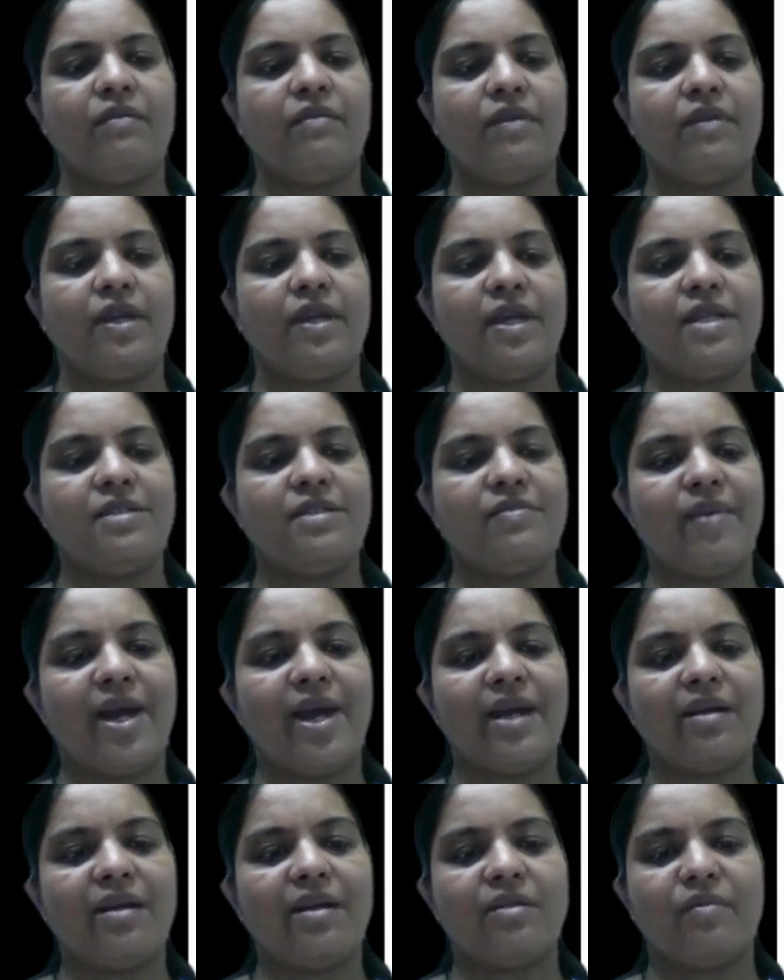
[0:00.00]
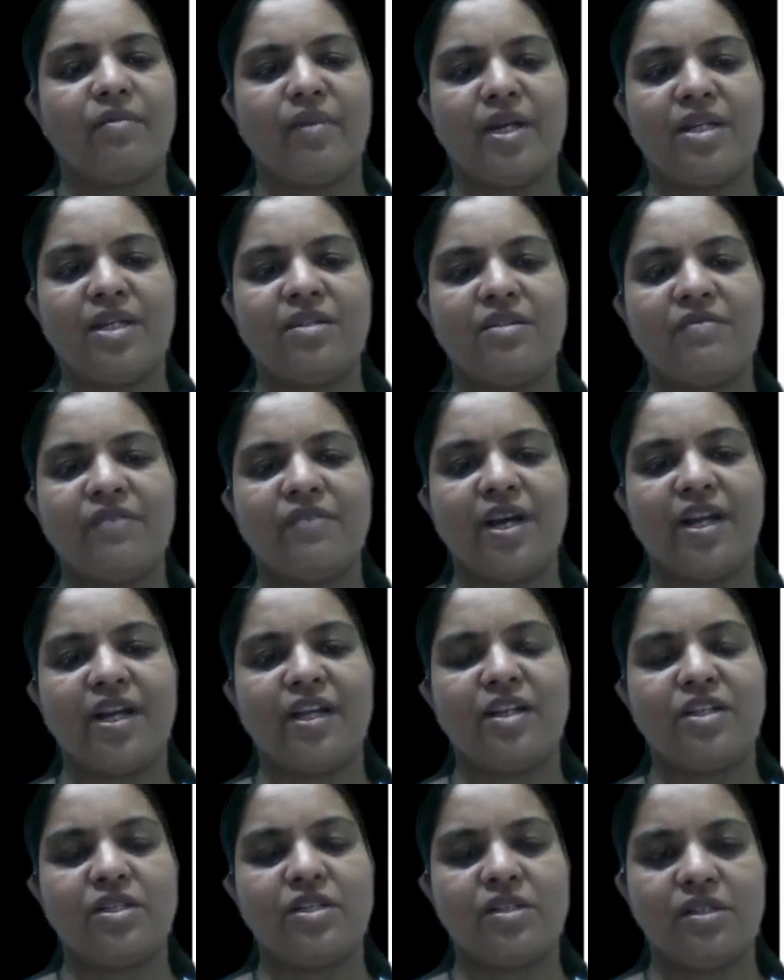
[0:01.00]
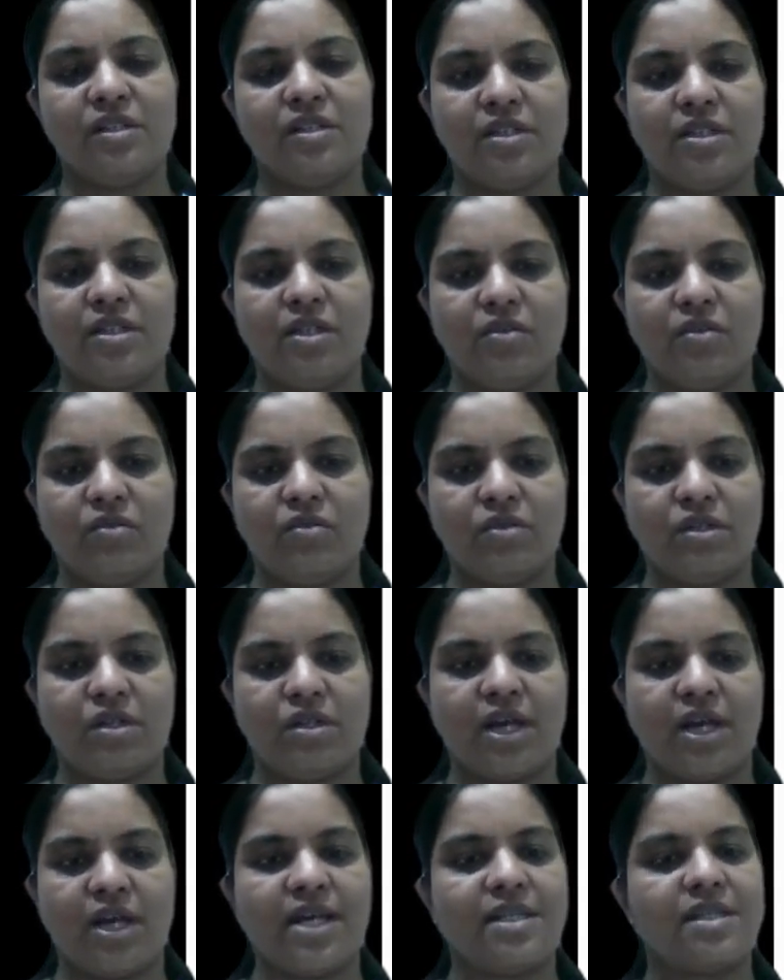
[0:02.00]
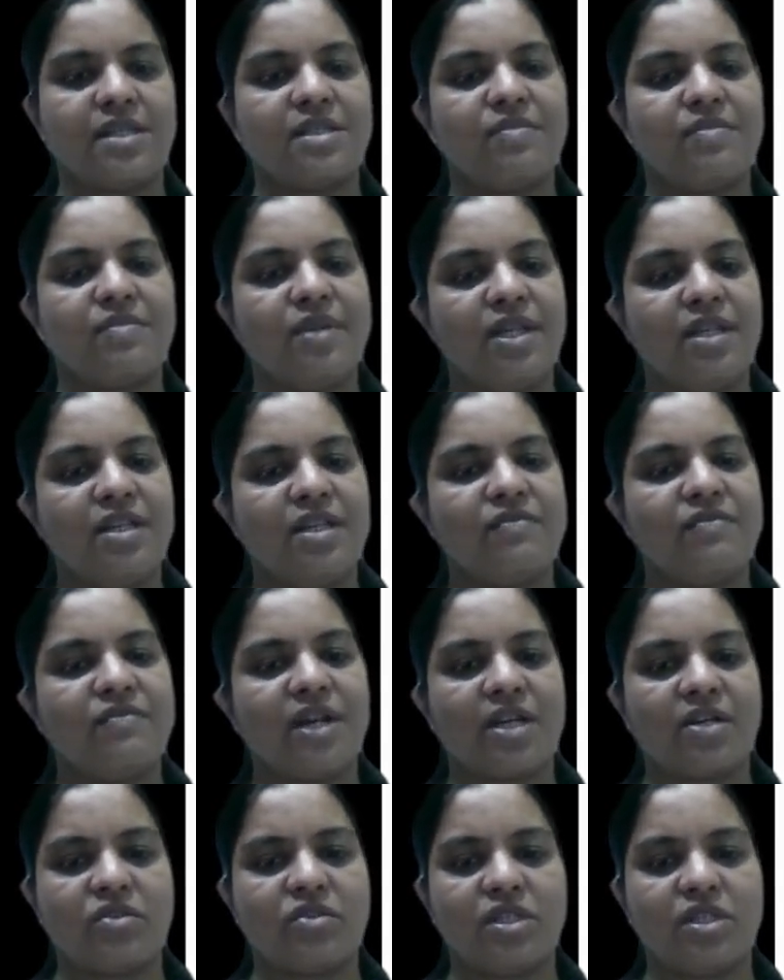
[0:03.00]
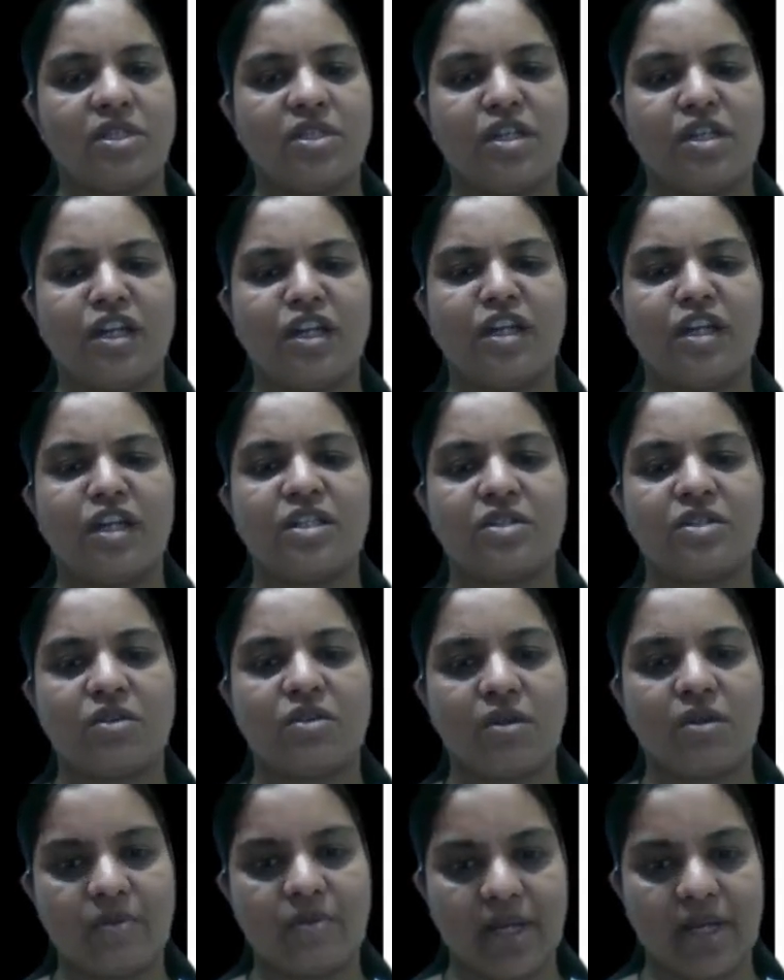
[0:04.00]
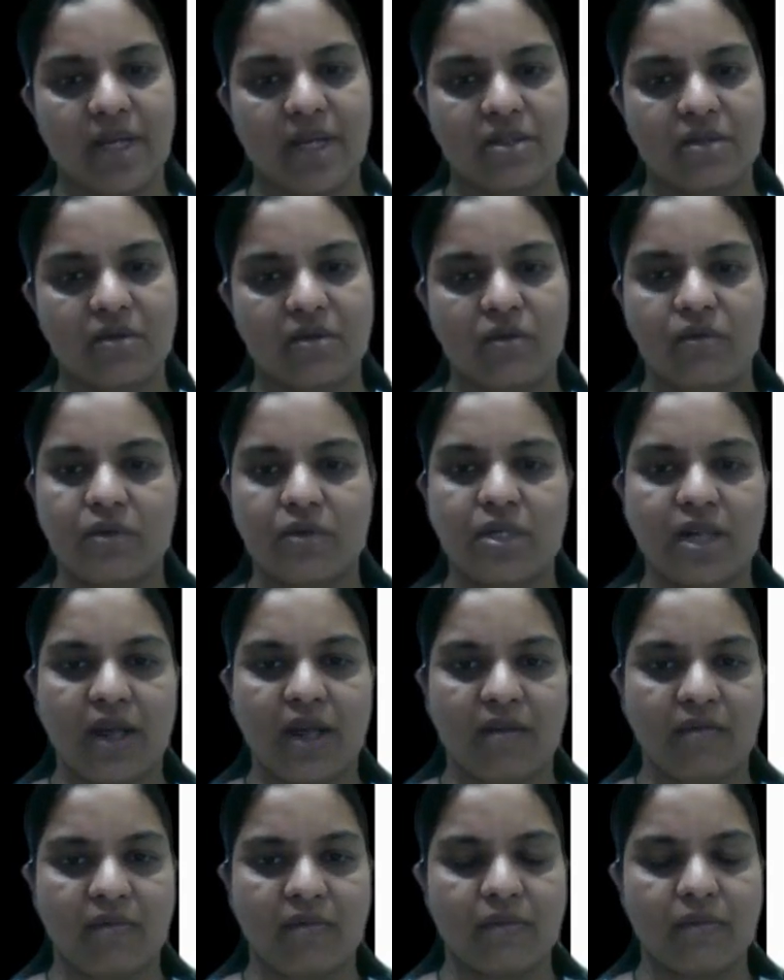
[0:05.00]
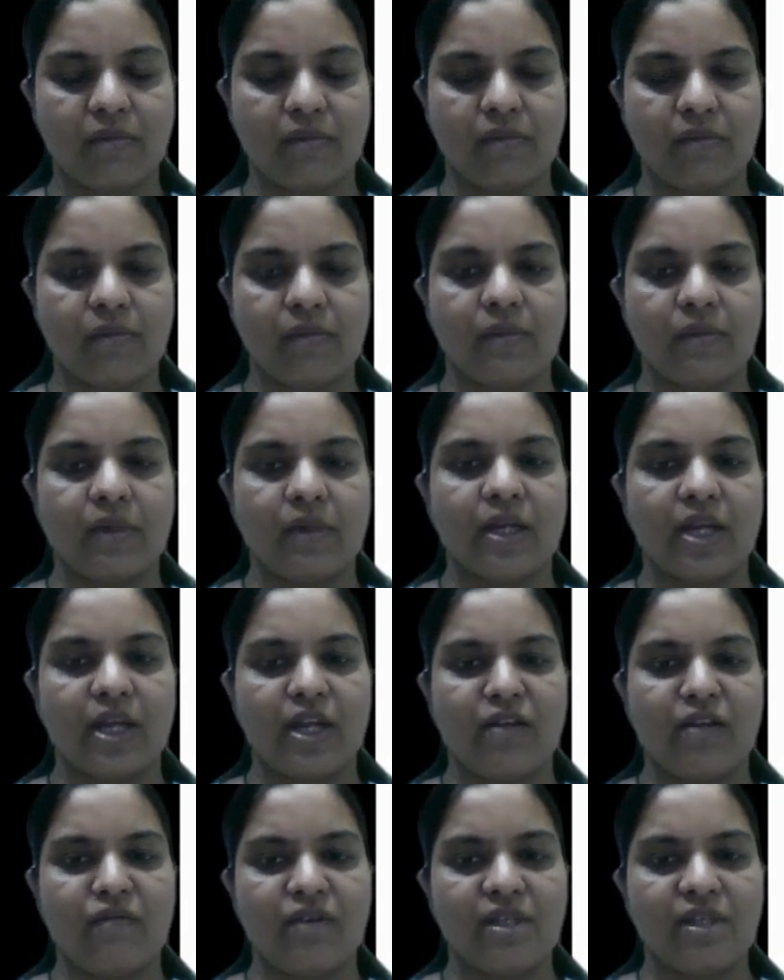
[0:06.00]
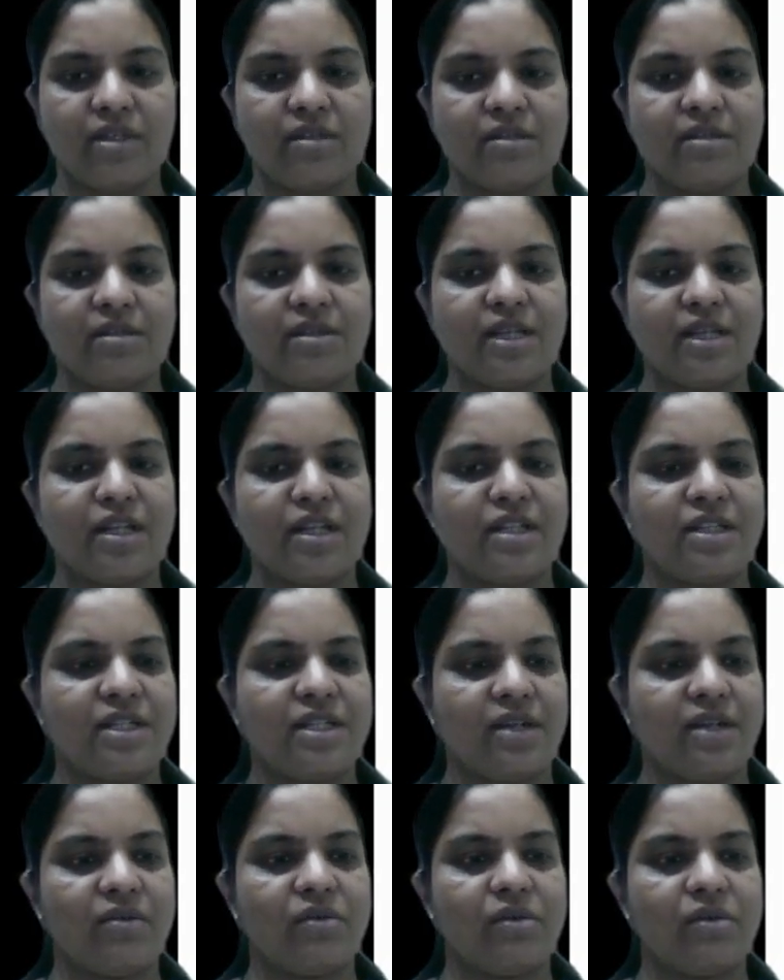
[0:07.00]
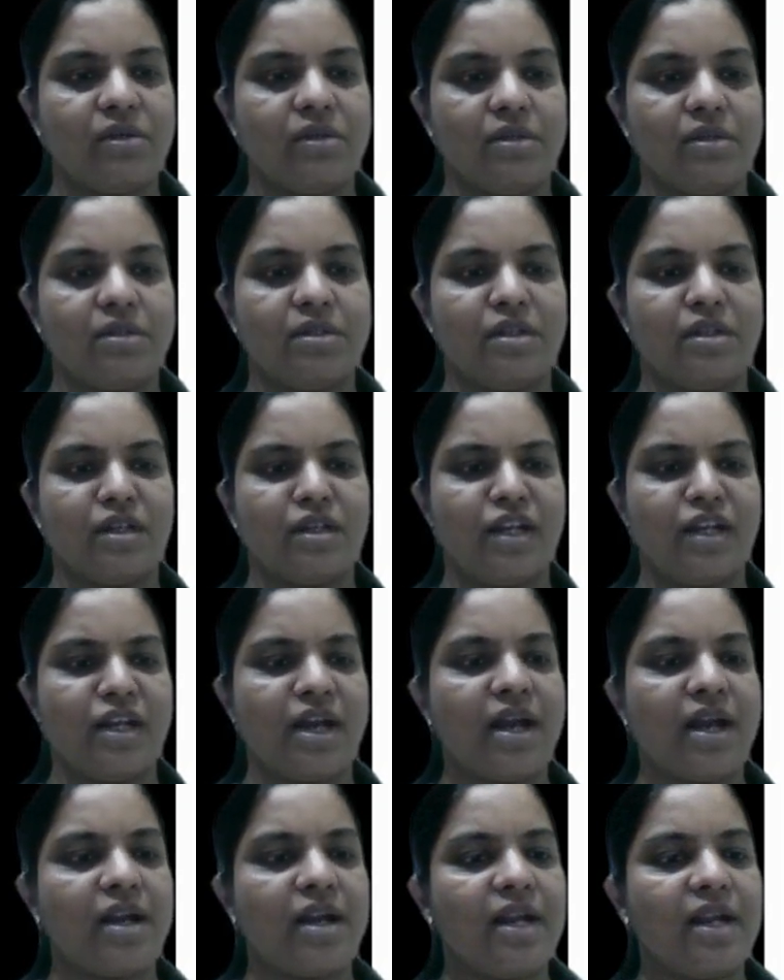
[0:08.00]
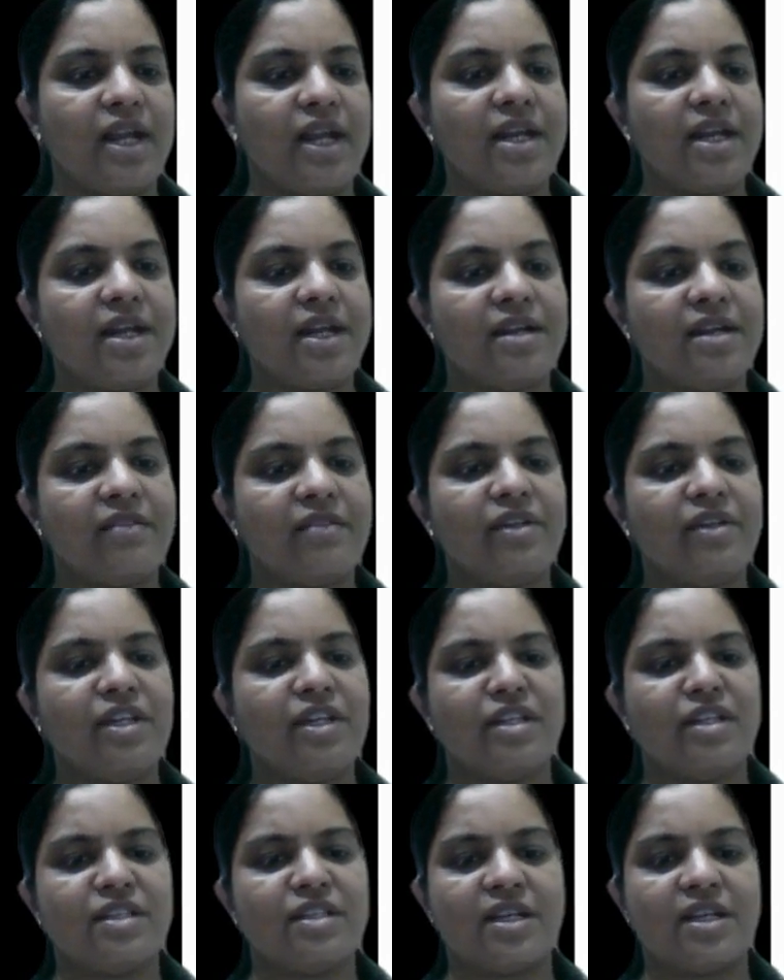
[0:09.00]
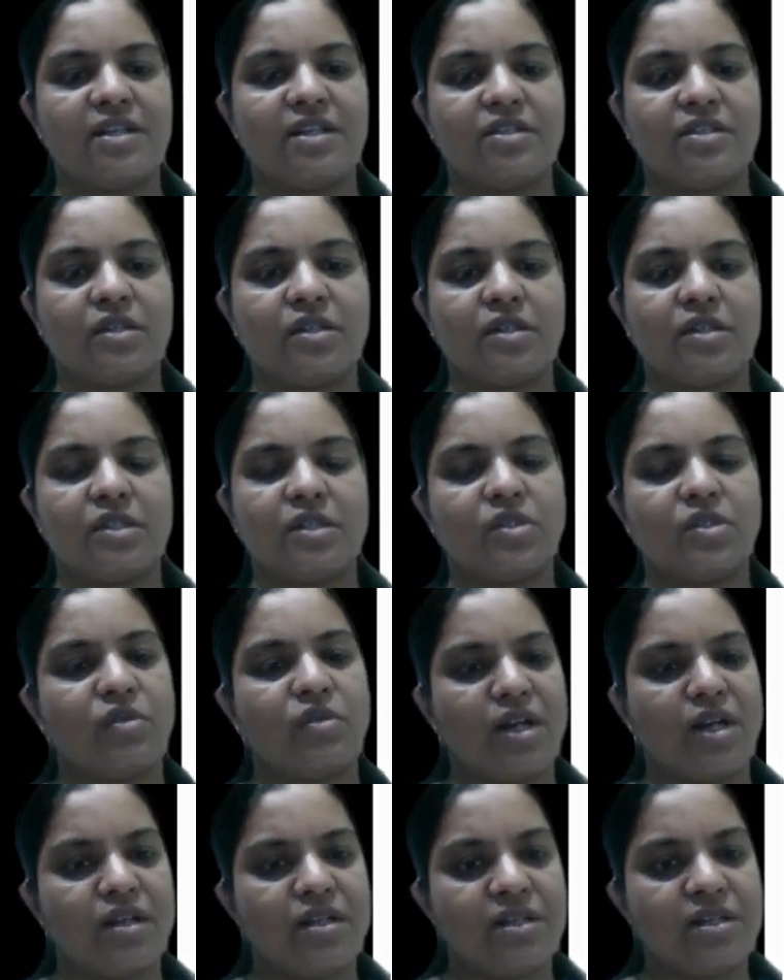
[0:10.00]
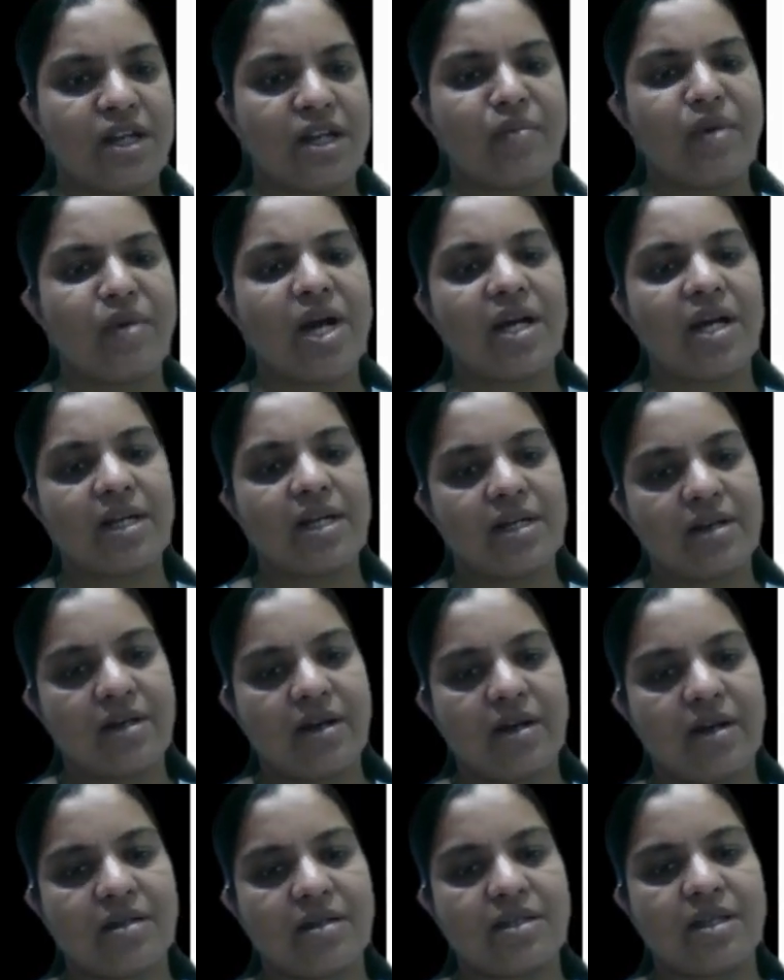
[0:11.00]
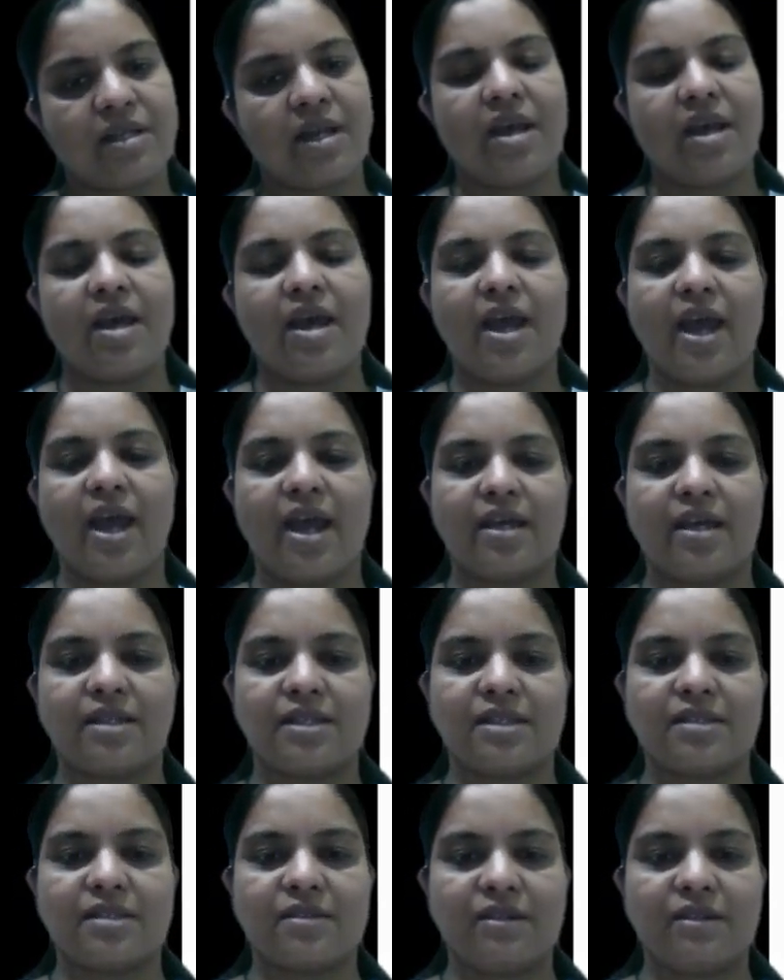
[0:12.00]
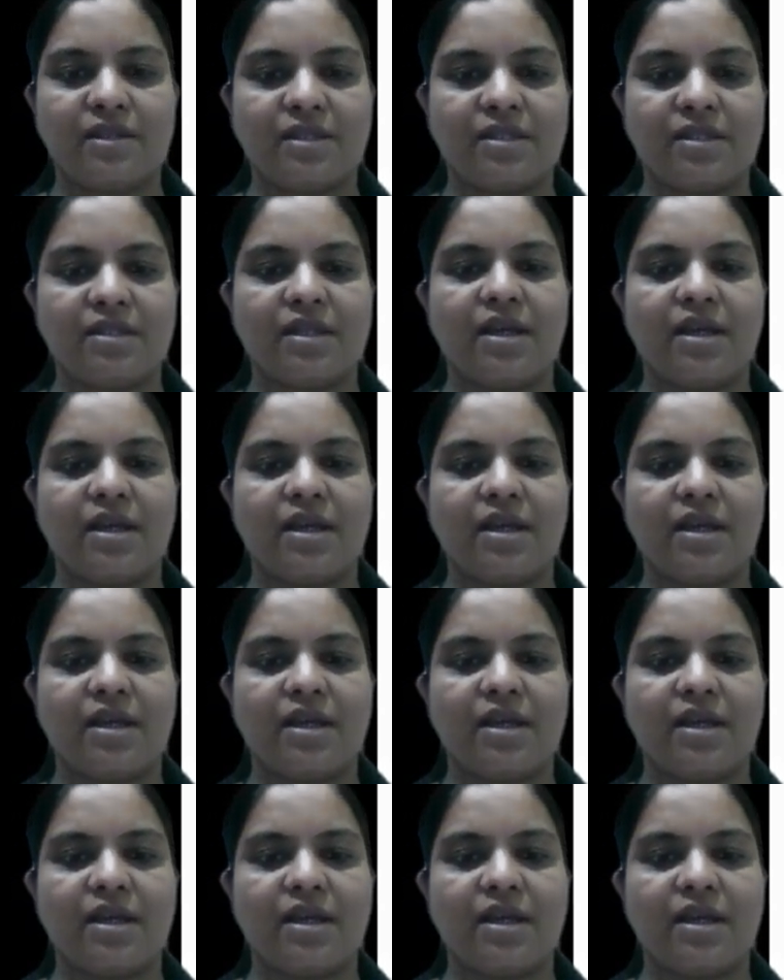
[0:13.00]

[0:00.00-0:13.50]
Yes Bank, a major financial institution, has experienced fluctuation in its stock price over time. Investors and stakeholders need data driven insights to understand market trends, access risks,